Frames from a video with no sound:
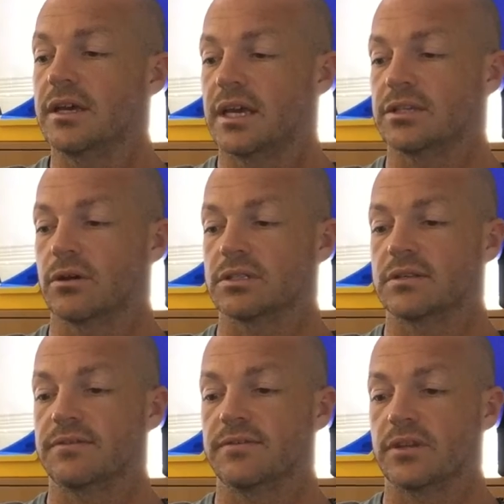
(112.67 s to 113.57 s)
in
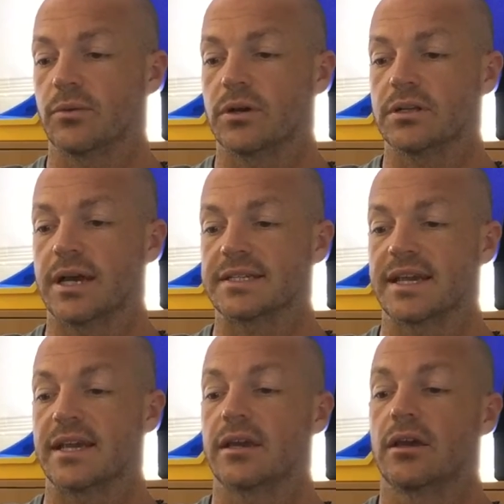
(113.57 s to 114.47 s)
1951 as
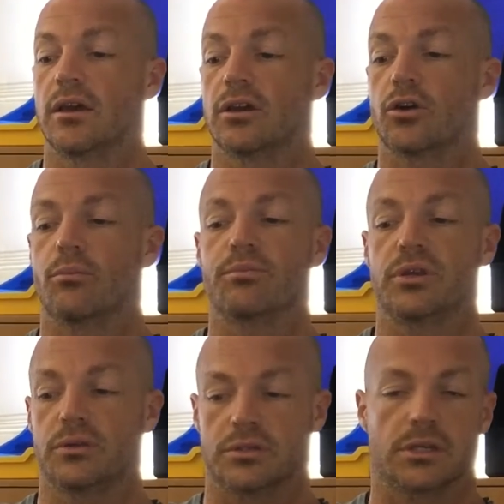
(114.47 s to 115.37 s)
a
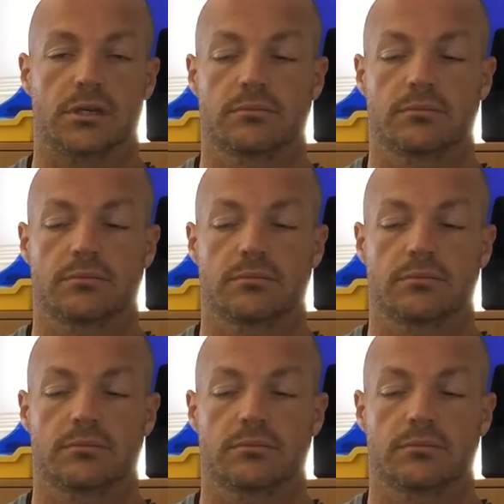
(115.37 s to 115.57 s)
computer,